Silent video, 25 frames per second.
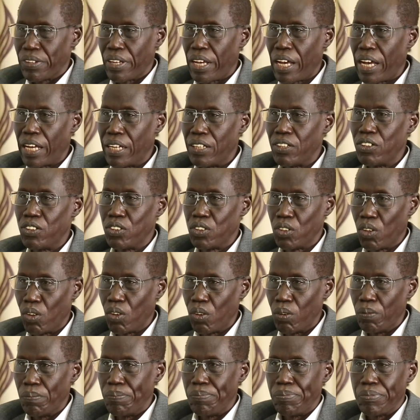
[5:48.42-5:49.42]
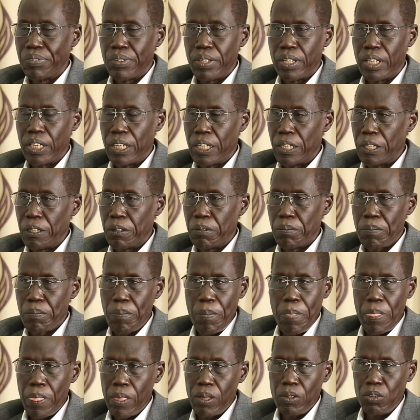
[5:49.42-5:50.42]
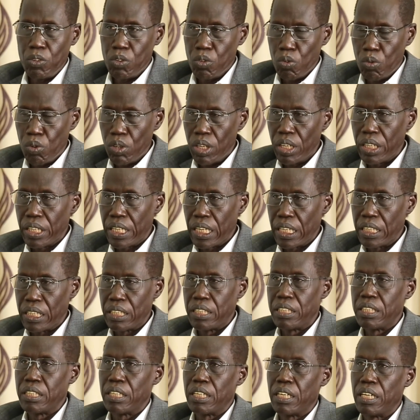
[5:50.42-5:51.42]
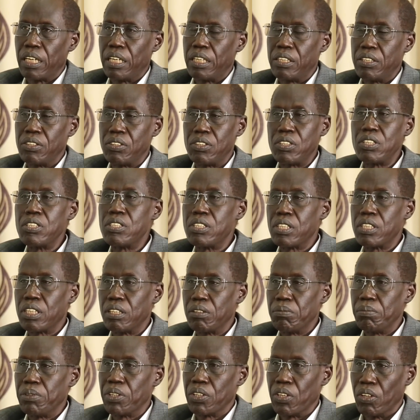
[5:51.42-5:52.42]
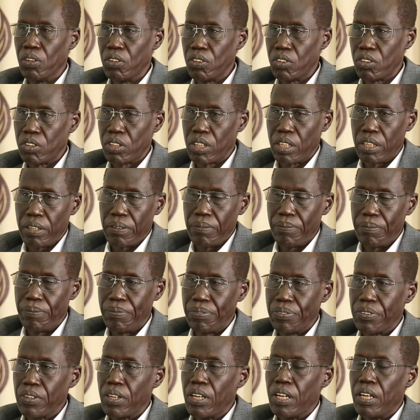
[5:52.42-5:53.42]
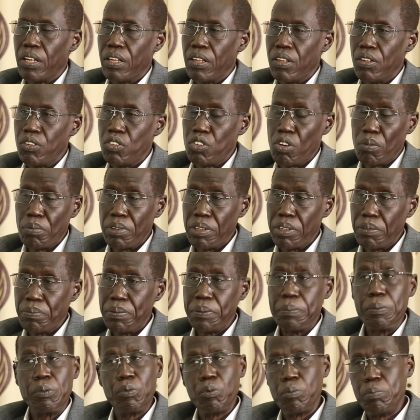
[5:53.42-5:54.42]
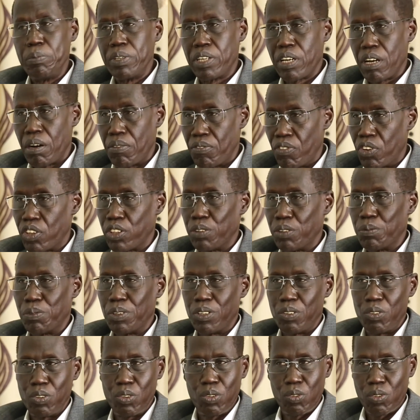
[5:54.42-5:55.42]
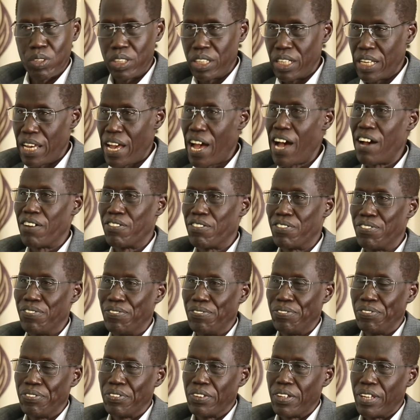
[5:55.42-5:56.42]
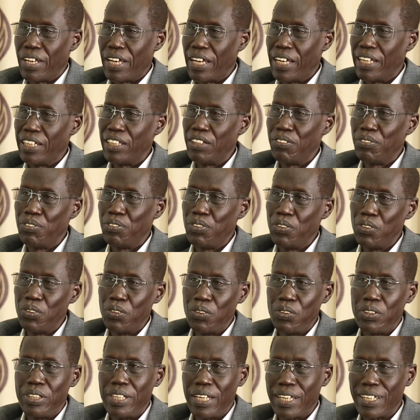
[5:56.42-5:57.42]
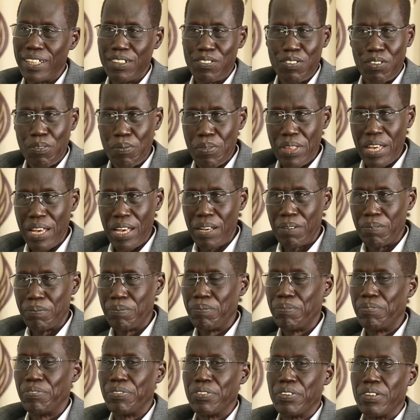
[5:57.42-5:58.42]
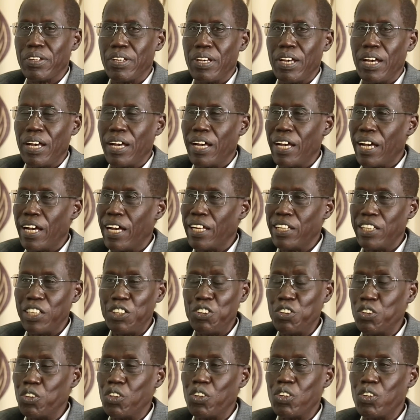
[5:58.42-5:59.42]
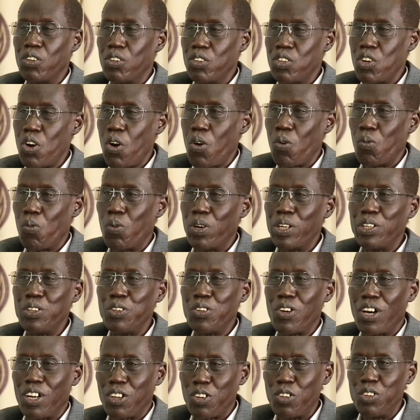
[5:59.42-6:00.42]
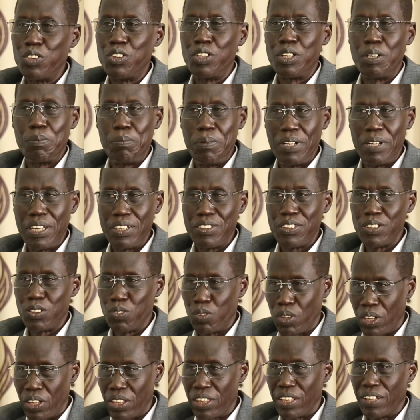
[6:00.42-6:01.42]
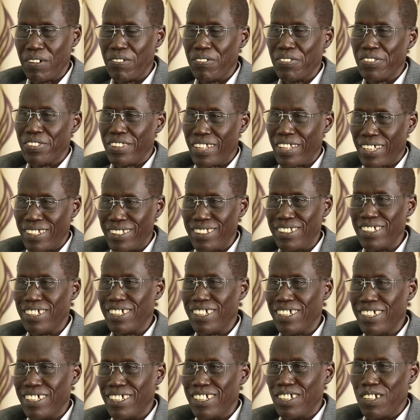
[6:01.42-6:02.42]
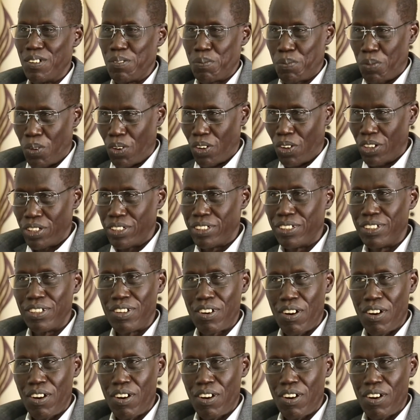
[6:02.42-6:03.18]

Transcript: And so you will get resistance because so many people will be comfortable with what they have. And if you take it from them, and they do not know what you are going to replace it with, that's the point